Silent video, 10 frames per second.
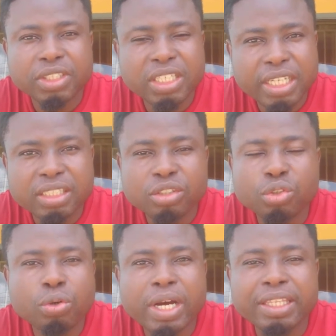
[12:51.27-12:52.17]
Yes,
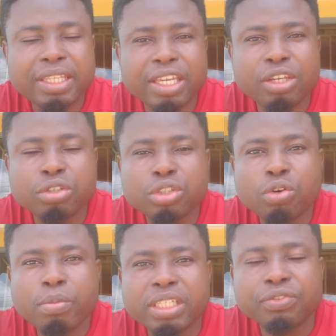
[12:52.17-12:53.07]
so I thank you
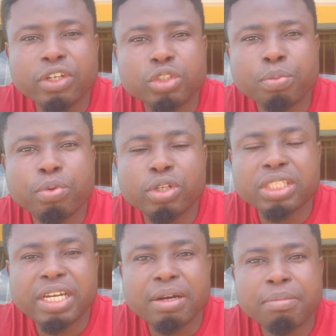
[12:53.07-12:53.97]
so much for the
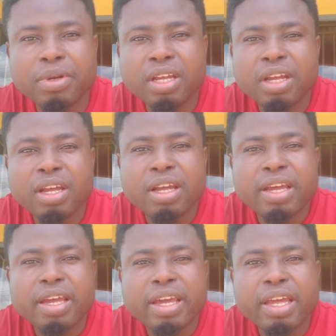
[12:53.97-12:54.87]
support. Um
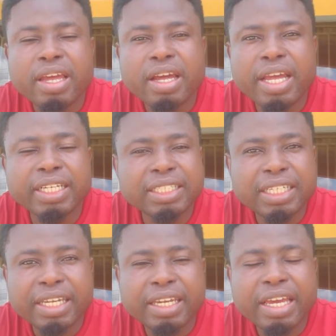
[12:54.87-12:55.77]
any
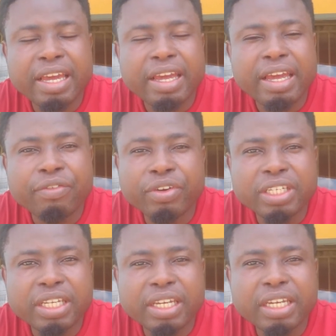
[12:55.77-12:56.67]
day,
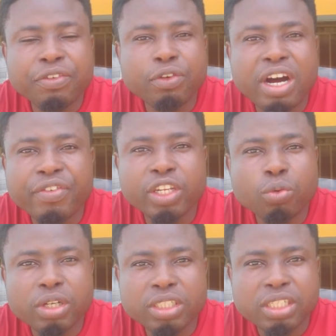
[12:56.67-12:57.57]
every day, if you have any
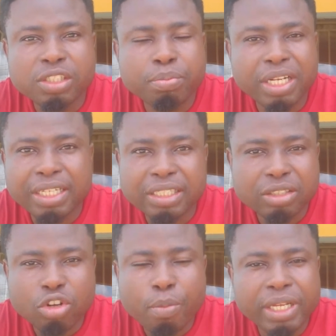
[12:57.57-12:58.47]
questions,
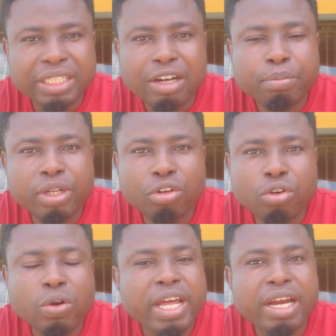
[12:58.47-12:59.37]
please comment down
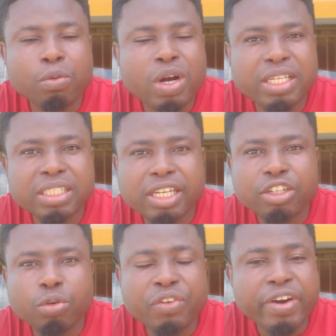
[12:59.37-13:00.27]
below and I will answer
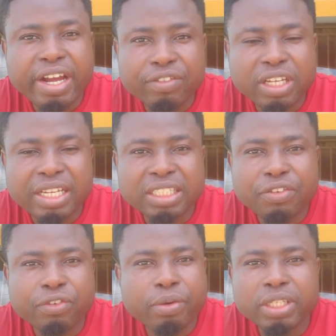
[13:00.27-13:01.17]
you. If I have the
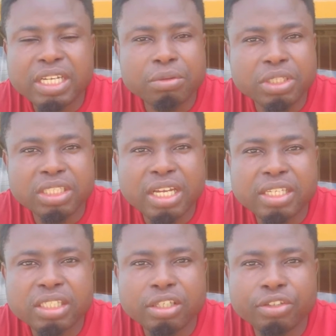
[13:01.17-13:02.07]
answer for it, I will just
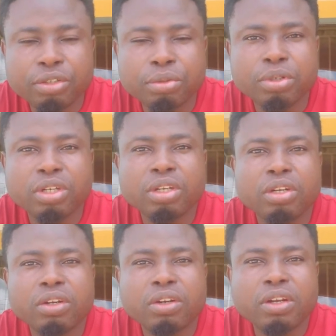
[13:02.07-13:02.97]
answer you.
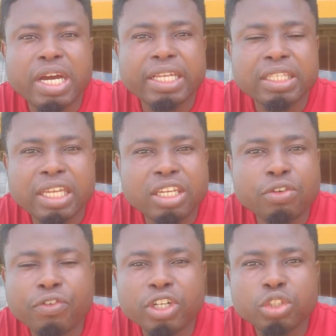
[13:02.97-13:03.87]
I
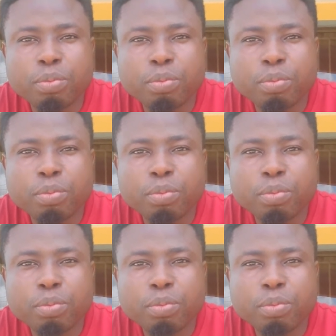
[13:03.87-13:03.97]
thank you for the